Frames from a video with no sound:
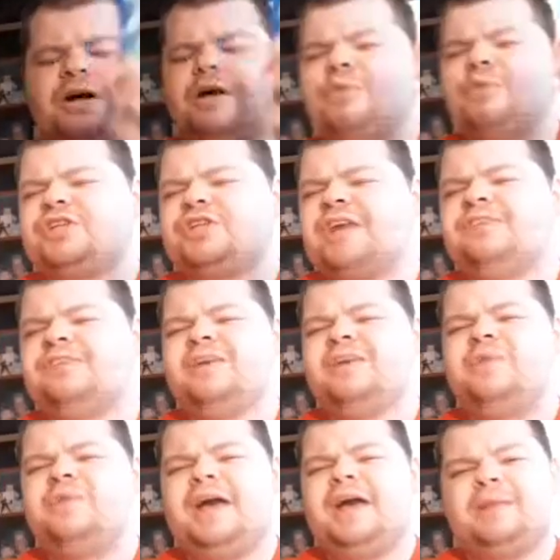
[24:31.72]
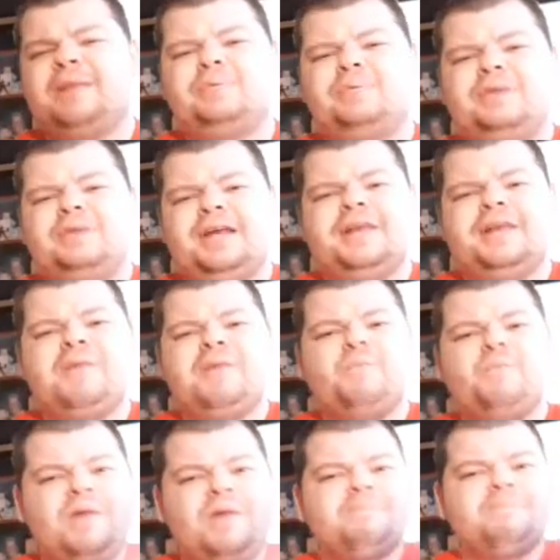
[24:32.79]
which I think went out of print and then
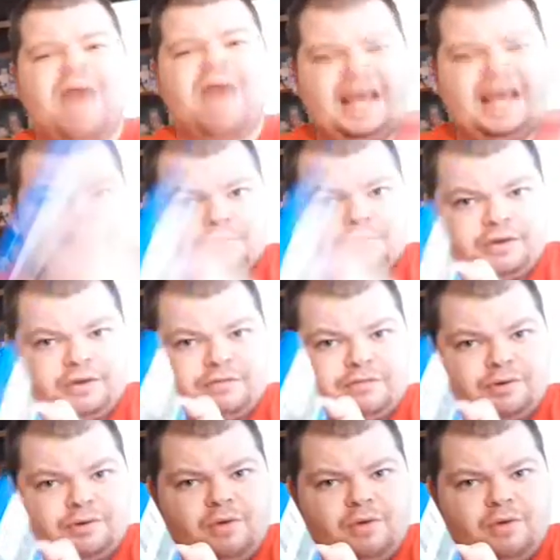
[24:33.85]
went back in print for a